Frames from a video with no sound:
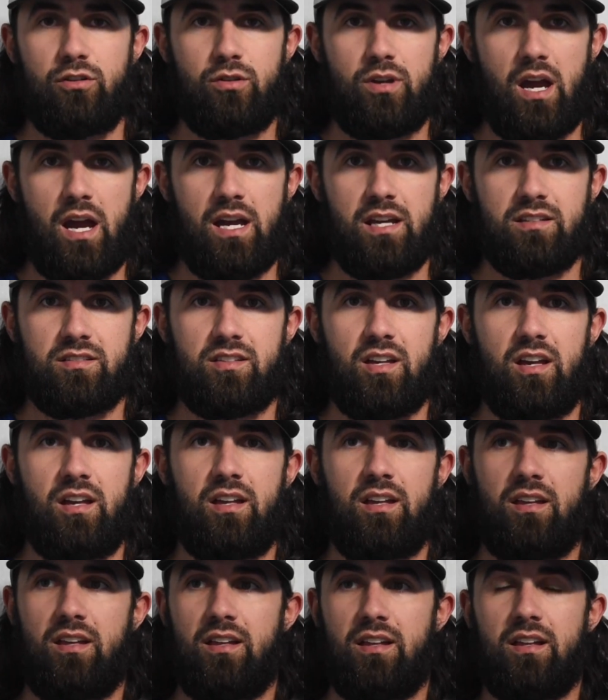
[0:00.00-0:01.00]
you guys,
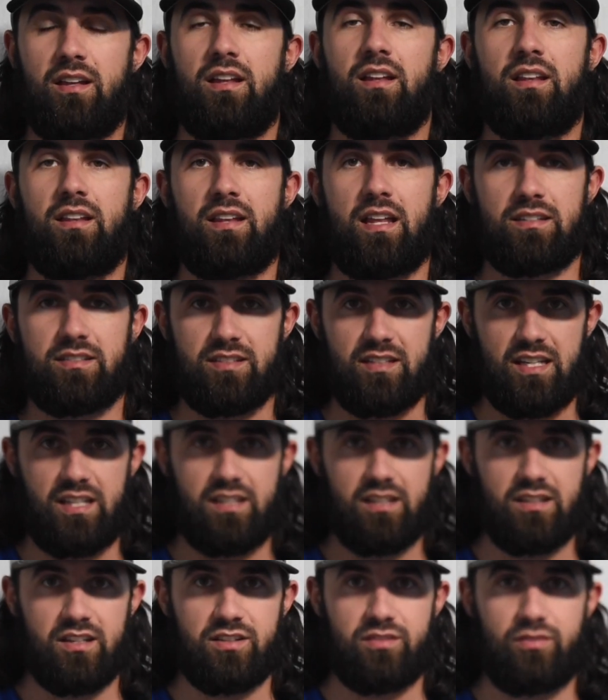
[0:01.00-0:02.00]
that's the end
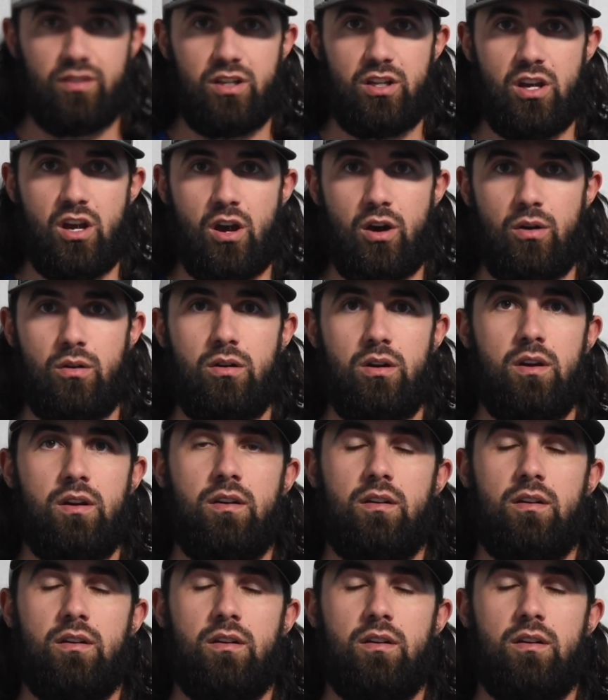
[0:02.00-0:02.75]
of this video.